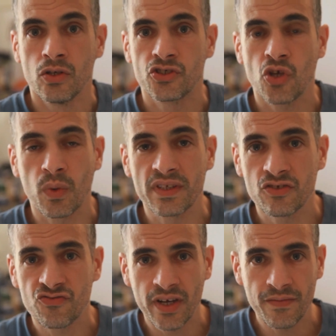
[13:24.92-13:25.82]
So
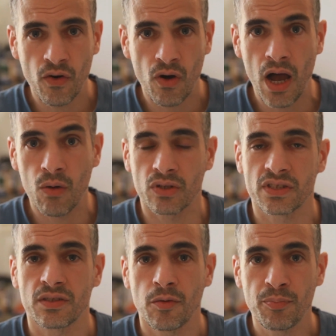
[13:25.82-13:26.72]
within 24
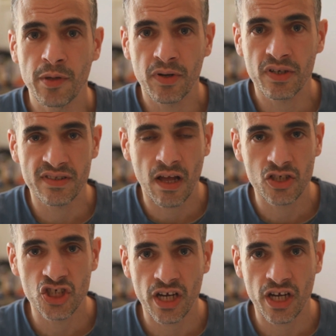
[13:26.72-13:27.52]
hours, people start